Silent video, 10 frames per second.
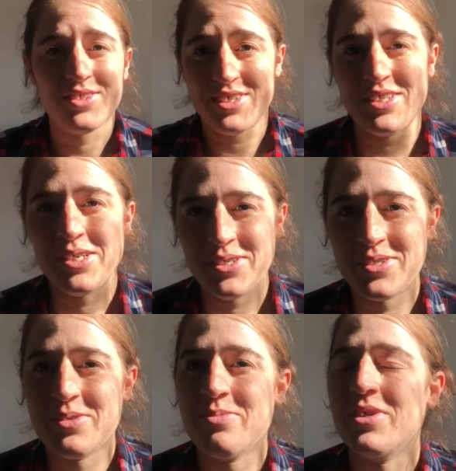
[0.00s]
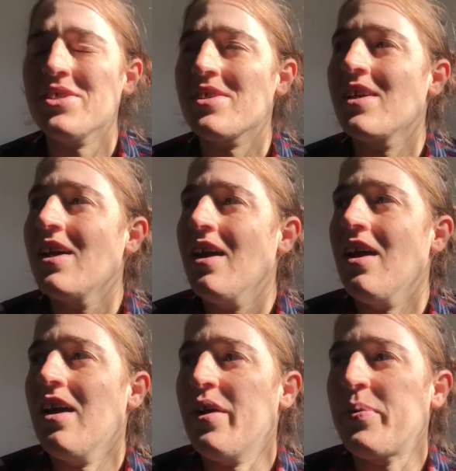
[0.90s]
translations the most.
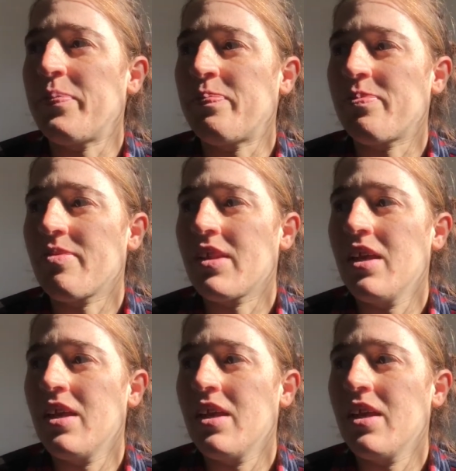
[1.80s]
Um,